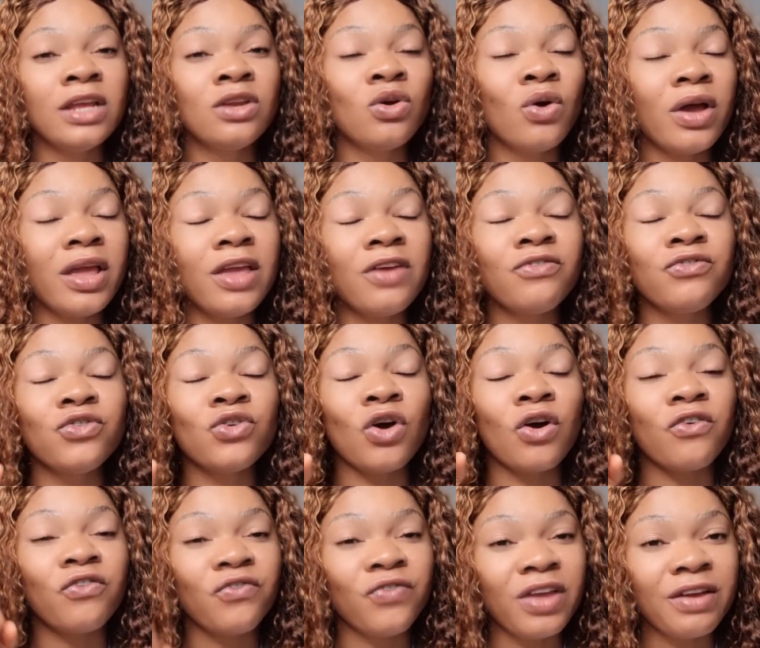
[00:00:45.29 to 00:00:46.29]
If
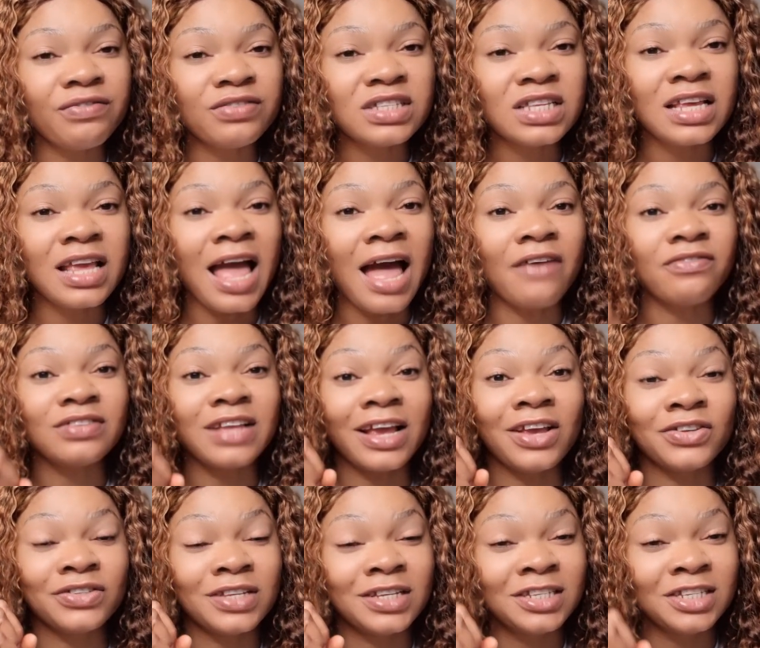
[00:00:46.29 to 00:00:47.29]
you're 50
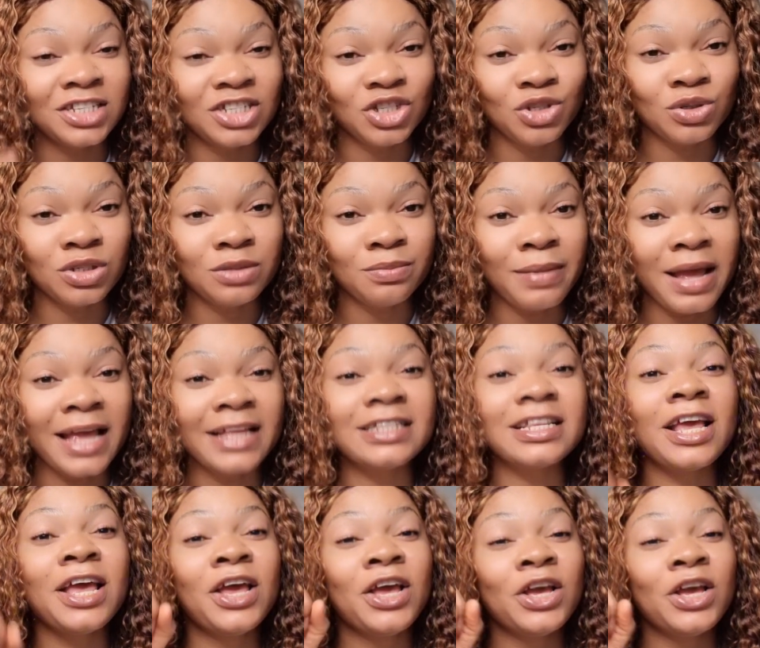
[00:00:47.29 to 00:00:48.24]
after using this treatment,